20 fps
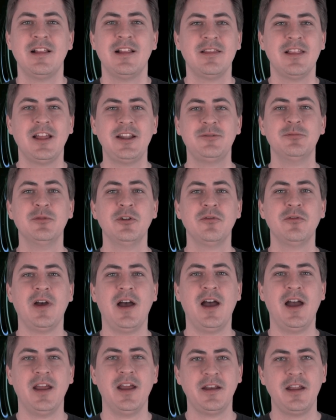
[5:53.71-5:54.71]
Let's move
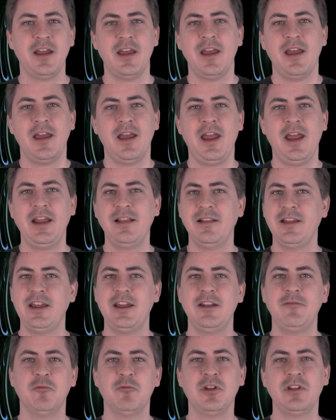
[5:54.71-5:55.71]
on.
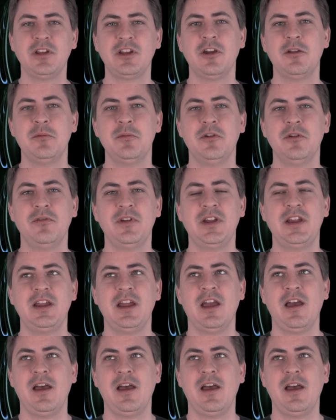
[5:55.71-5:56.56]
Alien, really good movie.